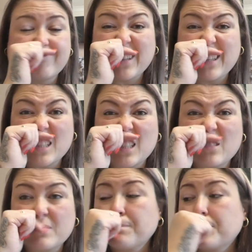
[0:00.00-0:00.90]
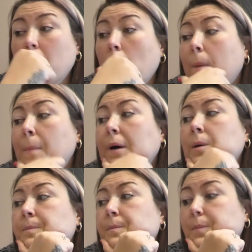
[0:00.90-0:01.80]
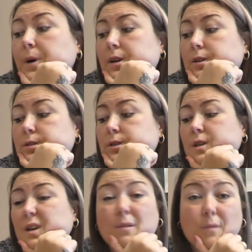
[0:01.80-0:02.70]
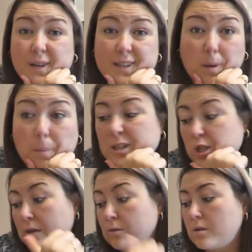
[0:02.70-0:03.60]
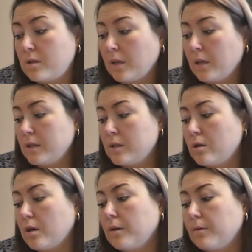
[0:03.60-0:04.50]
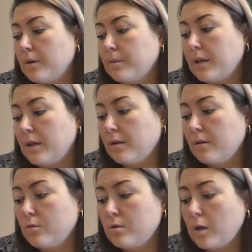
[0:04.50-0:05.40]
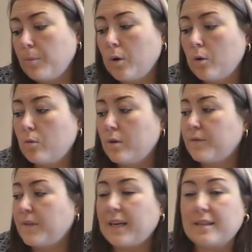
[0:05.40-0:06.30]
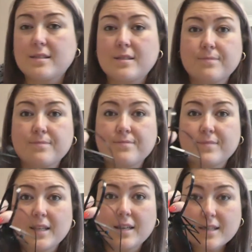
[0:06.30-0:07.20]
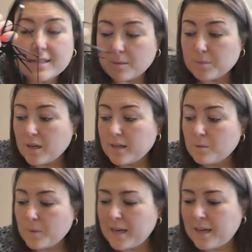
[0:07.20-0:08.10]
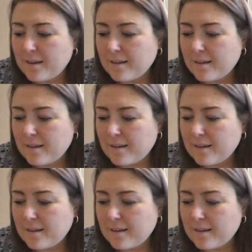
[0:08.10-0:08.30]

I think so. I can't remember. But haven't really done much else. So I'm going to also put all of these zip ties away.